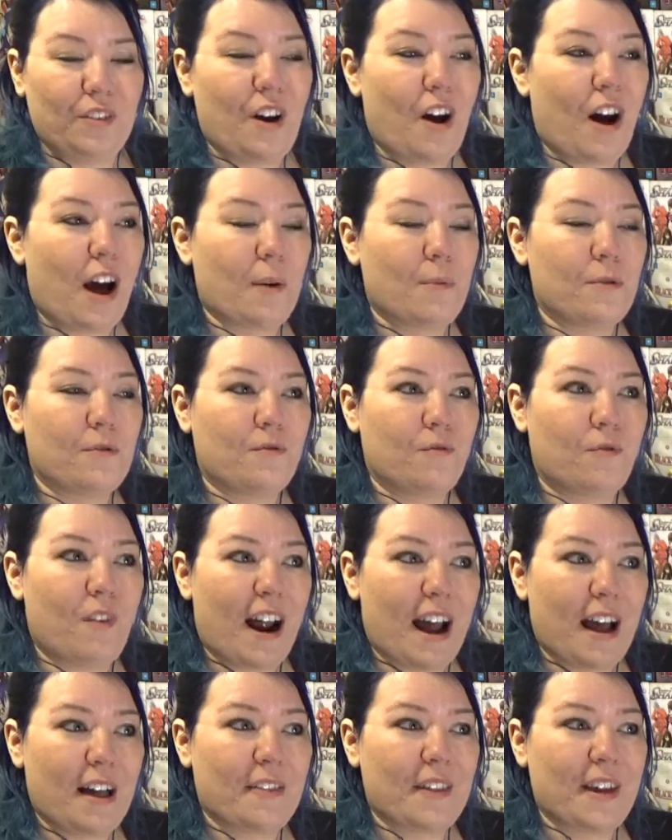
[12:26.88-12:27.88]
I would
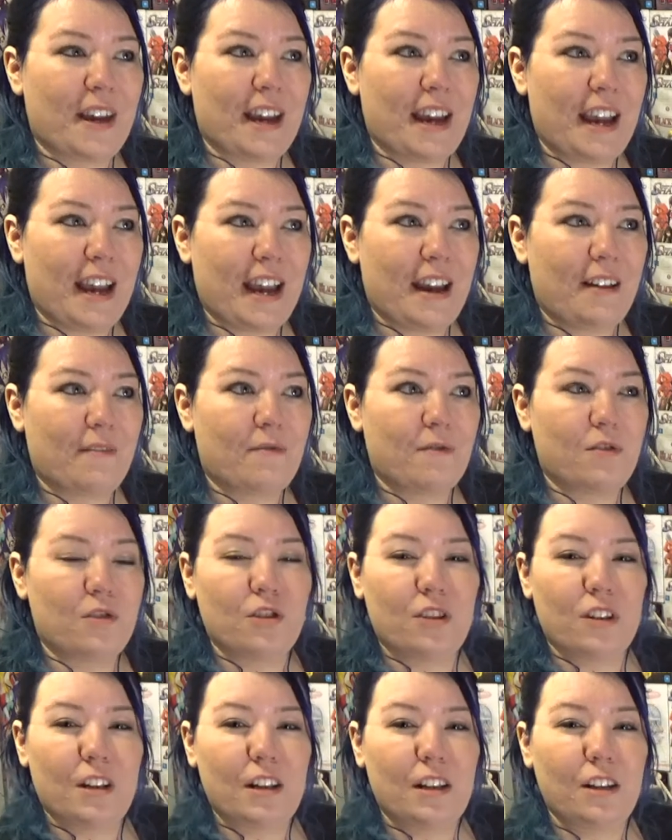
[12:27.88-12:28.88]
rather have
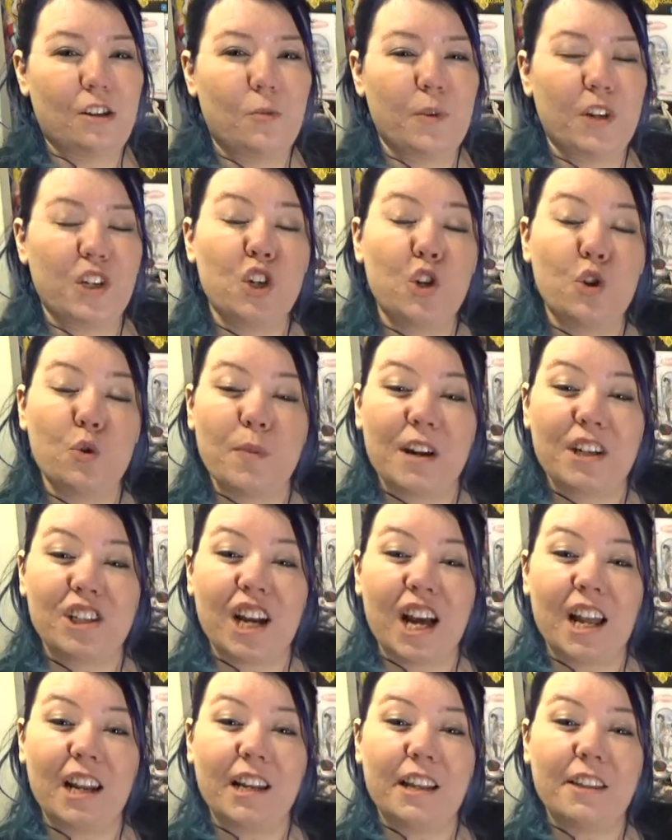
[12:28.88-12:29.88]
a little bit too much
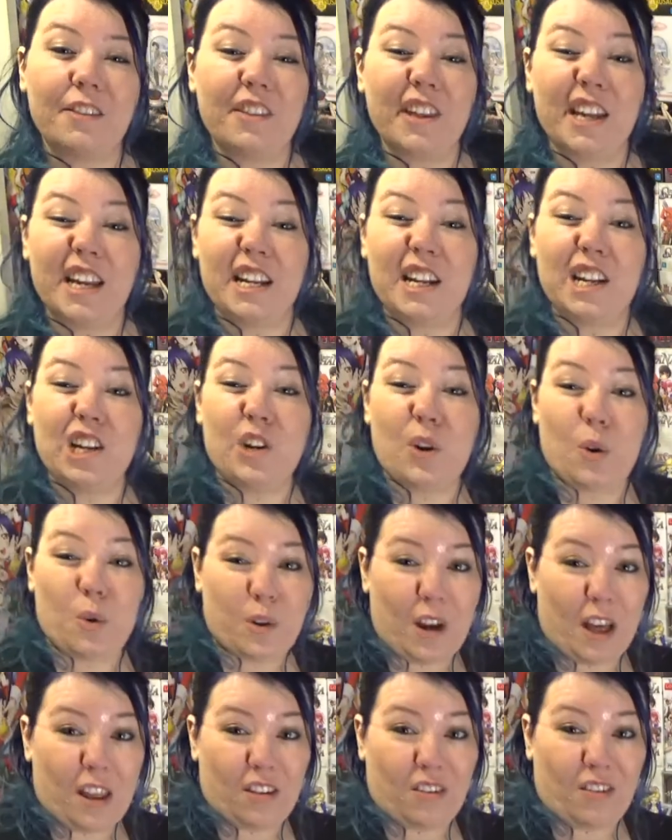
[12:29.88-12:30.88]
colour than no
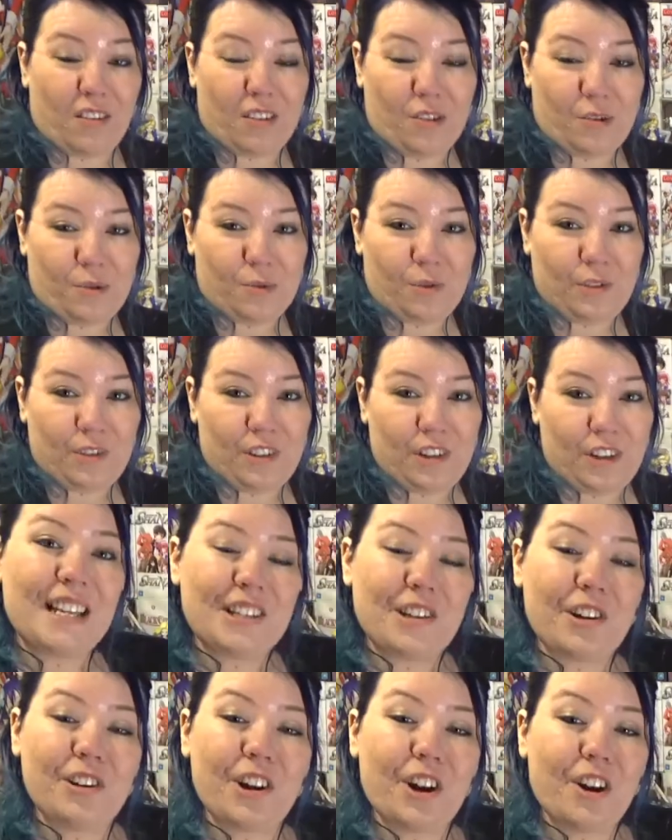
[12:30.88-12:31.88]
colour at all.
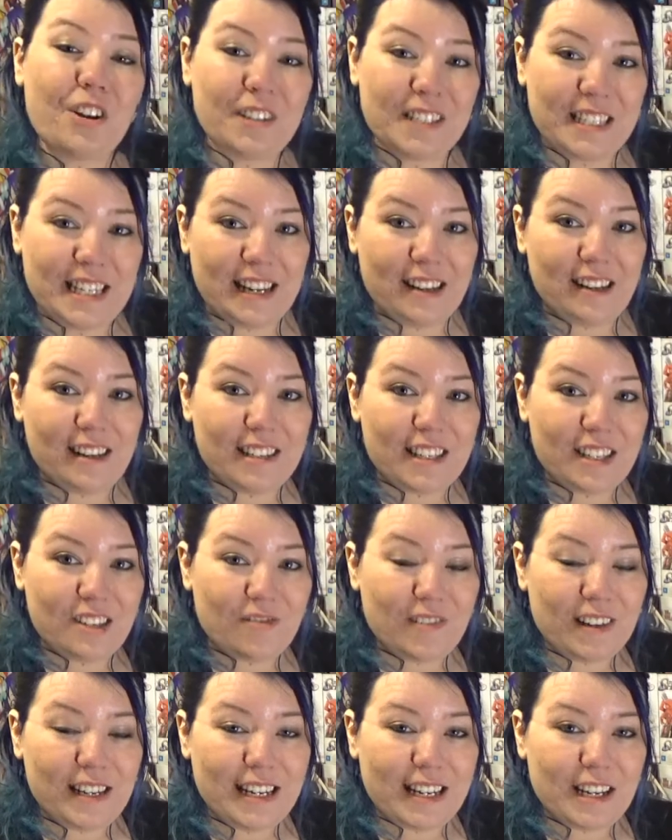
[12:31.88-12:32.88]
Sonico's necklace is
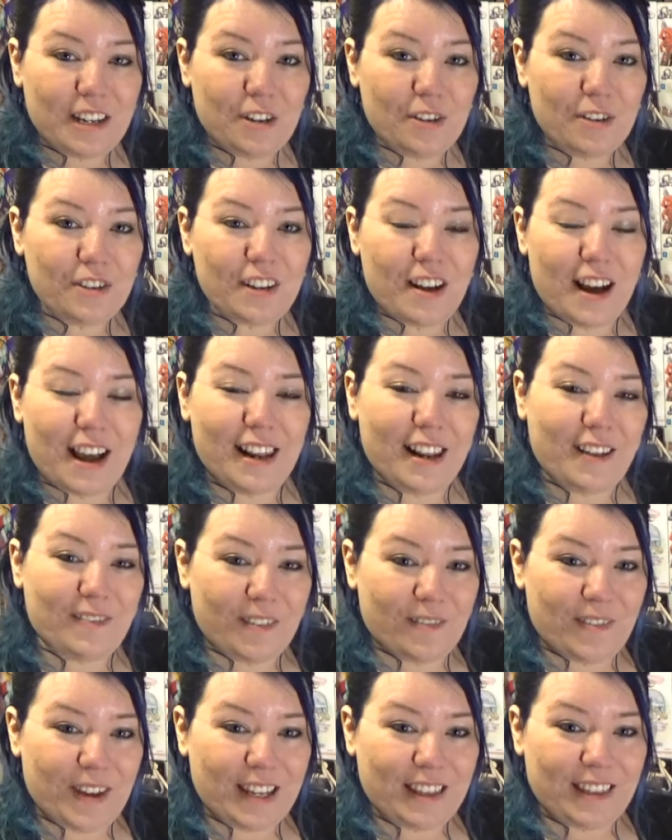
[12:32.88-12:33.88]
really cute. I love
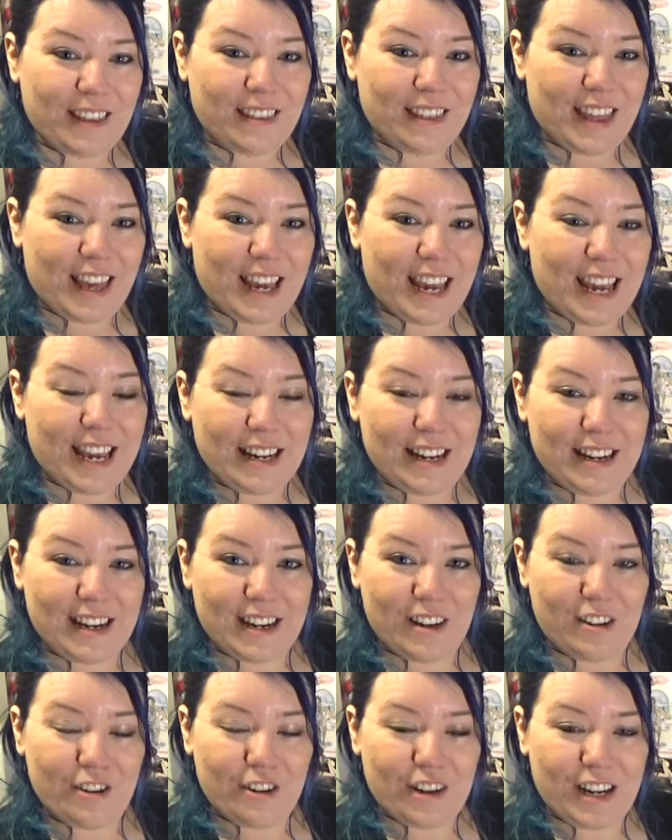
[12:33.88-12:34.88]
the fact that they added
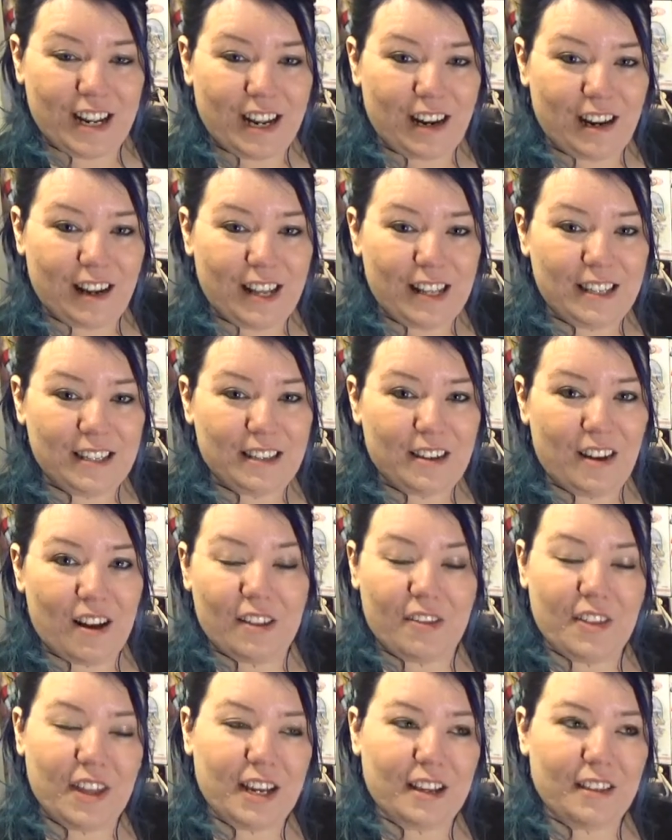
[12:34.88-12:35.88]
in her necklace.
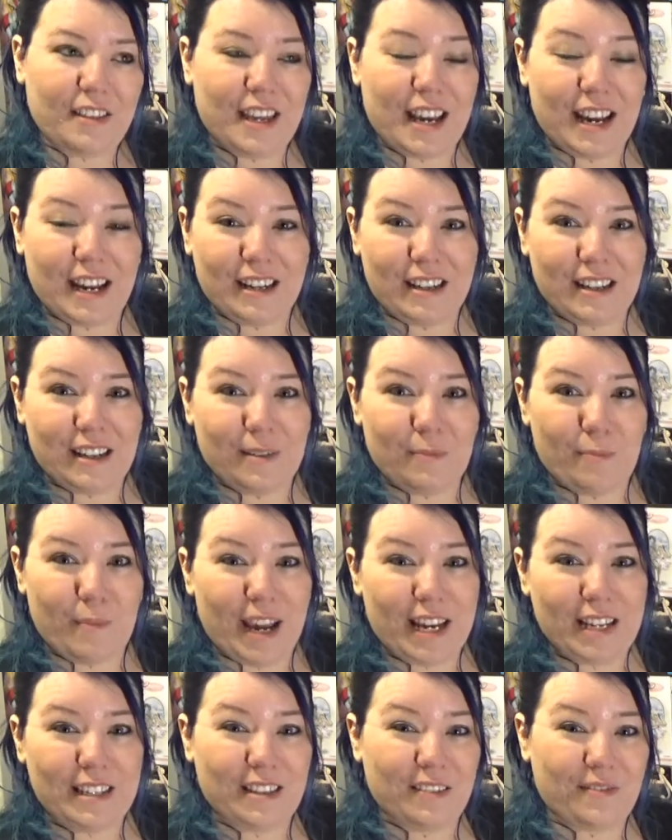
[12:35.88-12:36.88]
I think that it
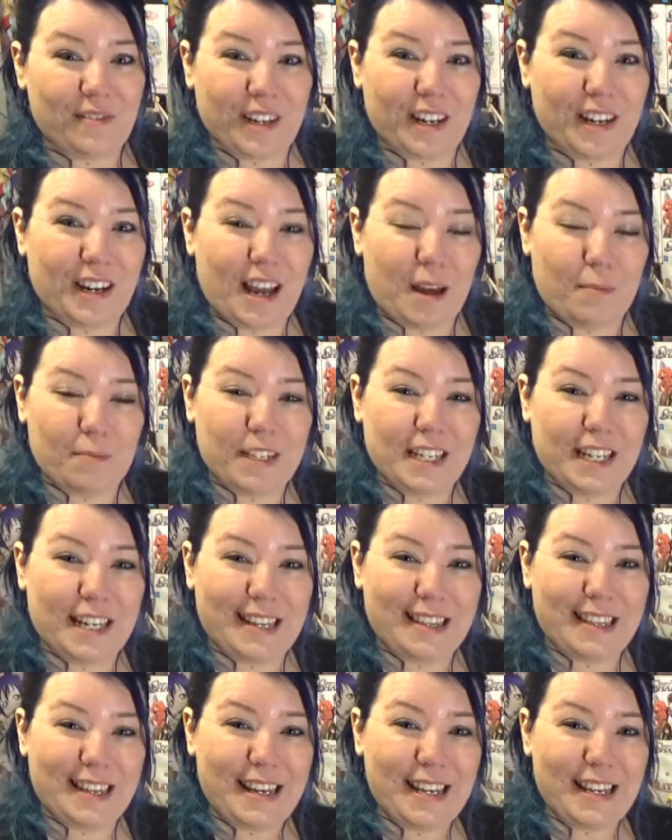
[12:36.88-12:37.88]
makes the figure come
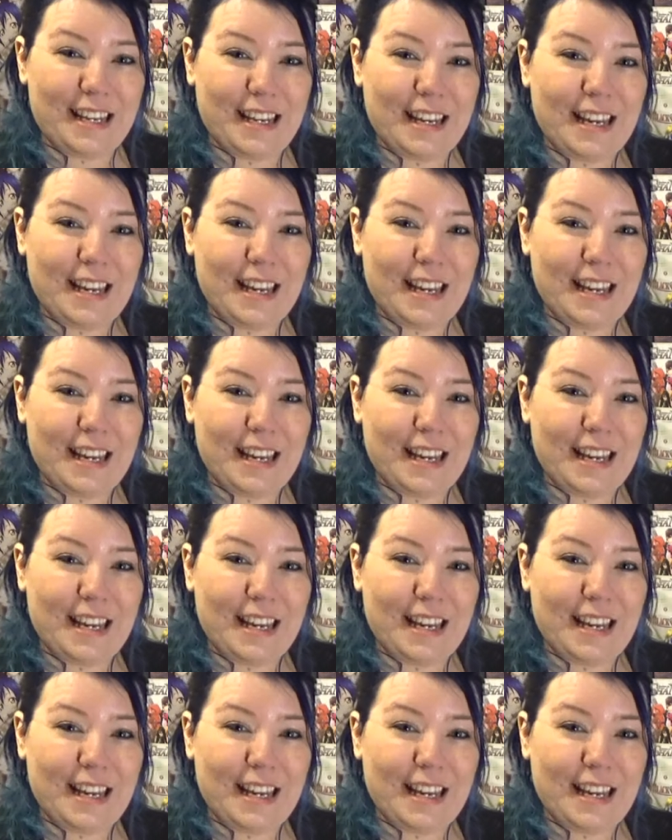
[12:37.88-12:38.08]
together.